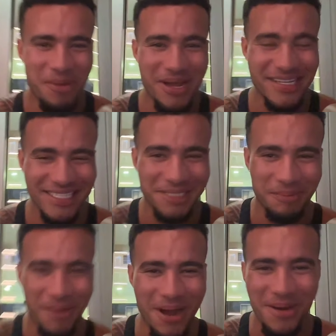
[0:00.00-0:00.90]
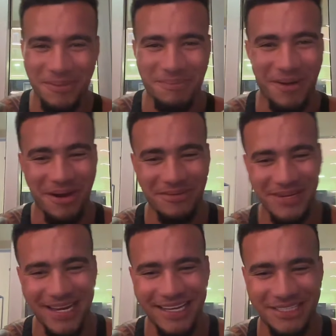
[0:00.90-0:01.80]
What is this world, bro?
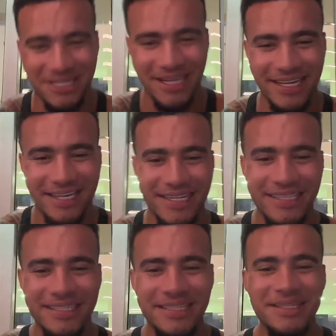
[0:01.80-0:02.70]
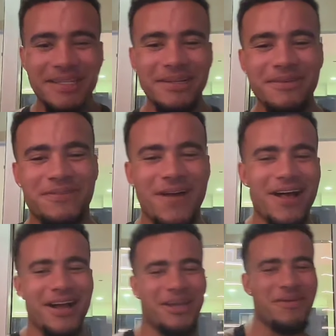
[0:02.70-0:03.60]
Literally.
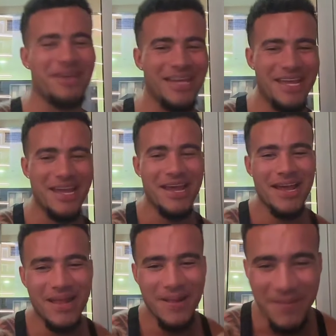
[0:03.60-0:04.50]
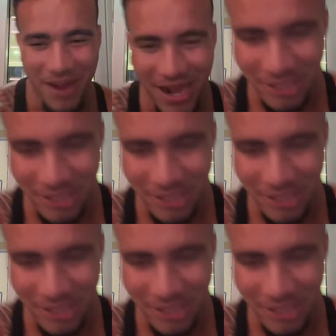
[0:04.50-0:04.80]
Fuck me. But